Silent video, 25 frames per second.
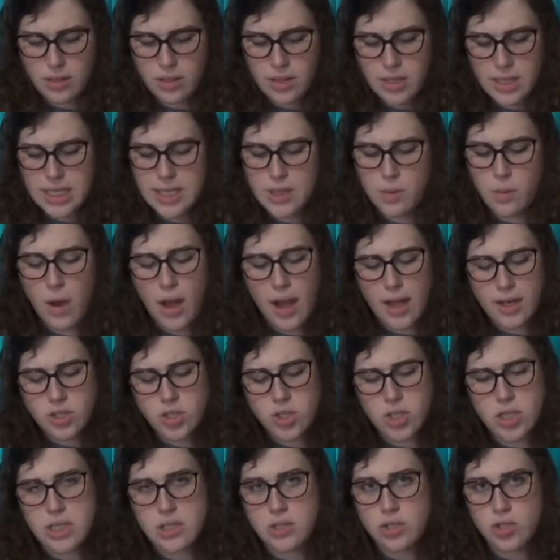He
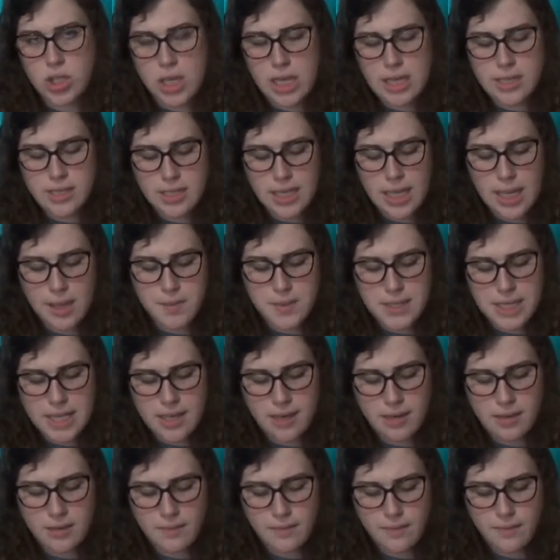watched as Jen typed
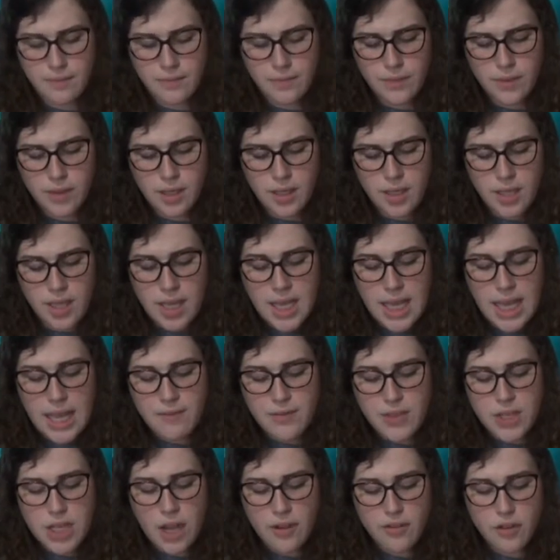in. If
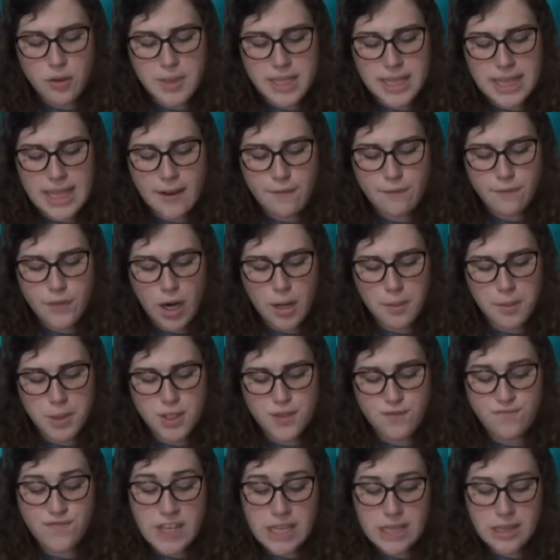the government let farmers
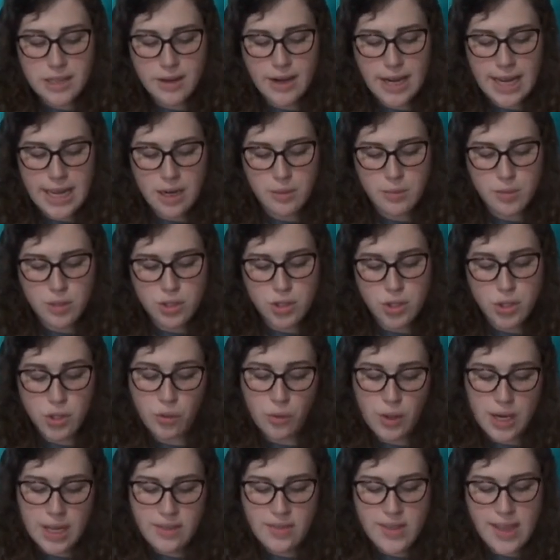feed their animals the
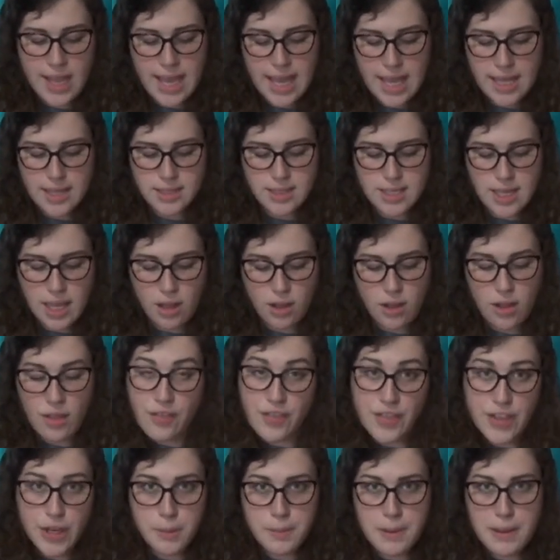grain they can't sell,
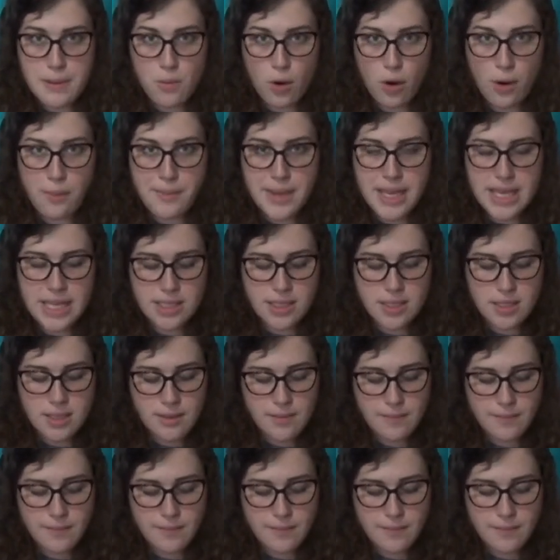there'd be more meat.